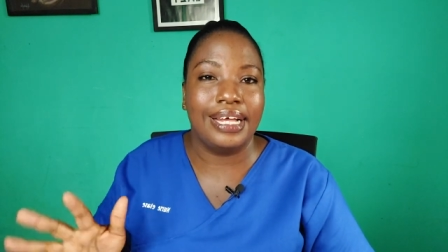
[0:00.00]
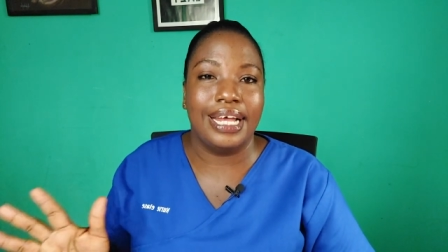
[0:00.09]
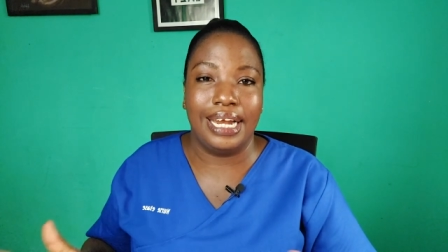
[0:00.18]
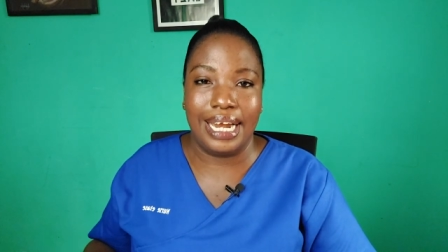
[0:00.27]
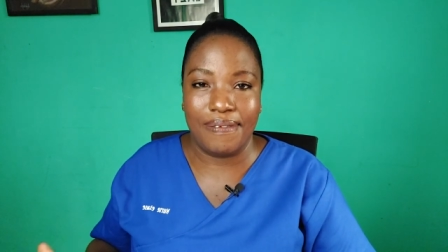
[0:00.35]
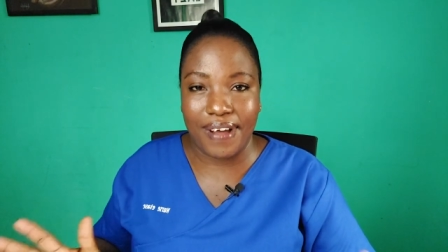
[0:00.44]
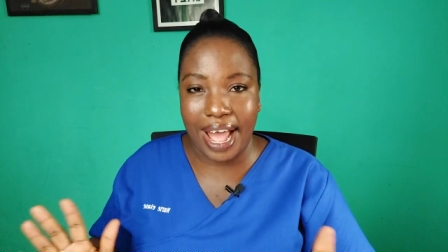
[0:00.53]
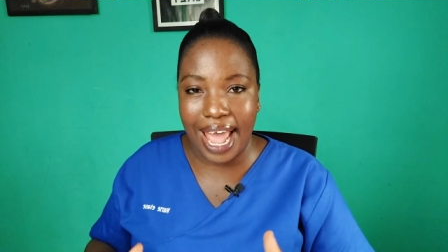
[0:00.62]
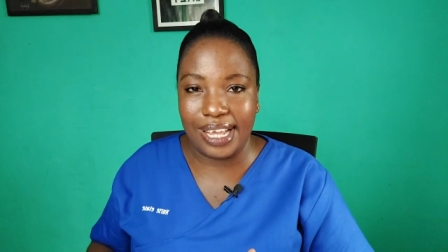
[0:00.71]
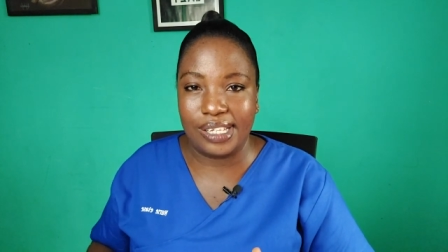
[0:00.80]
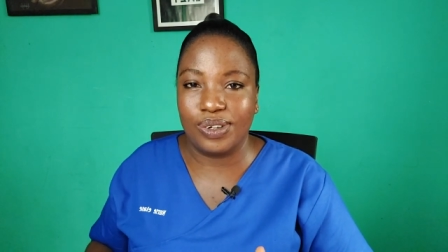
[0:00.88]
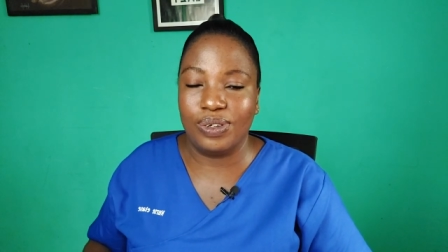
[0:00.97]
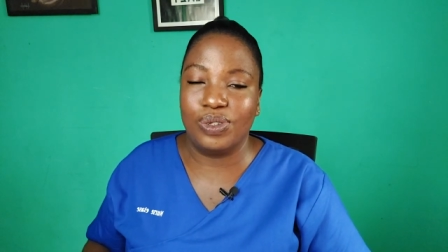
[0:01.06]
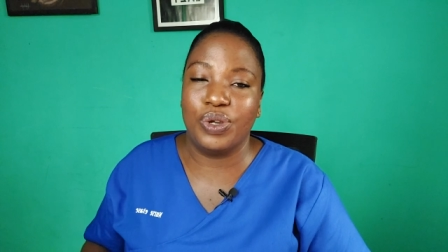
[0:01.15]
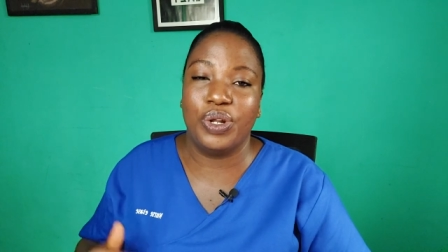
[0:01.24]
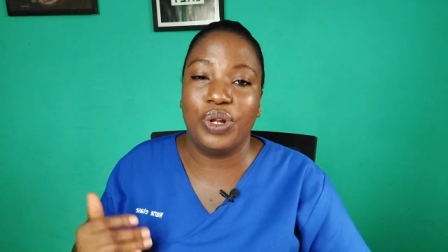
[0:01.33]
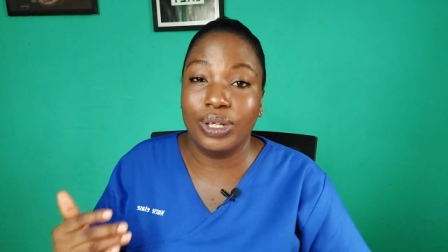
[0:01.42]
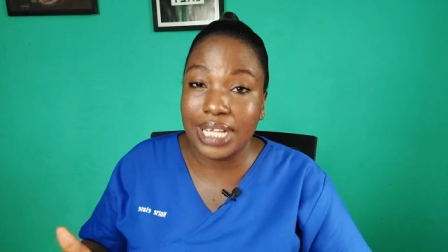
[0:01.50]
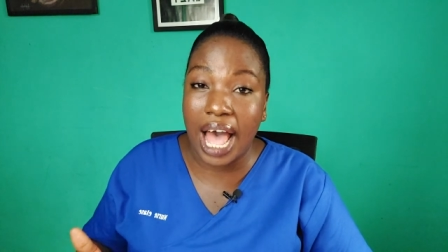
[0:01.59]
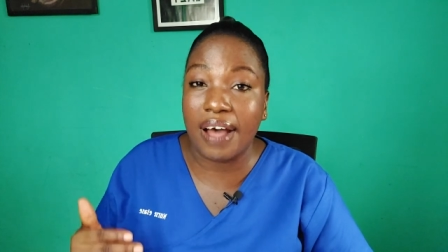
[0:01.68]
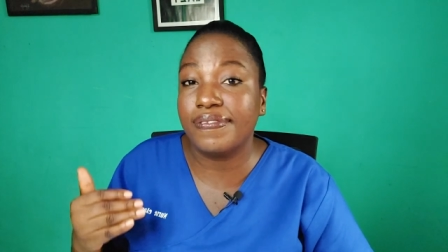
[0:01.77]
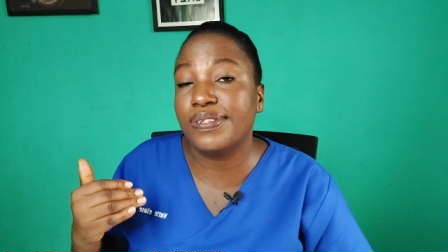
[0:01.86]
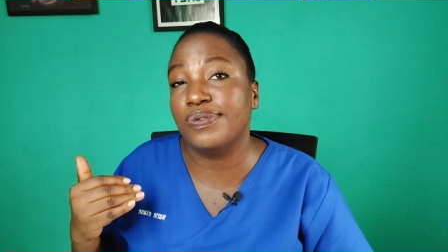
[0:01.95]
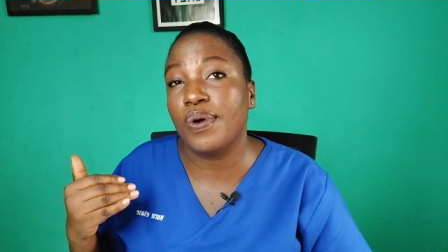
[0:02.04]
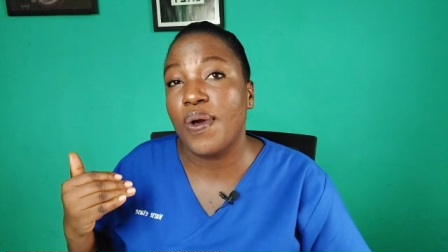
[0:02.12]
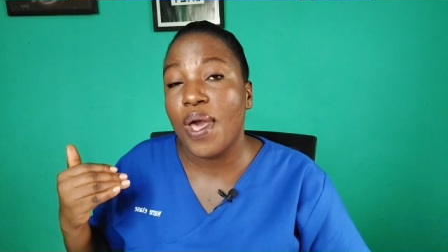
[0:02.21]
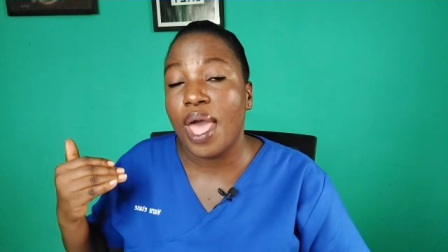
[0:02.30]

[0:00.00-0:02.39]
and the fire is on so you don't have to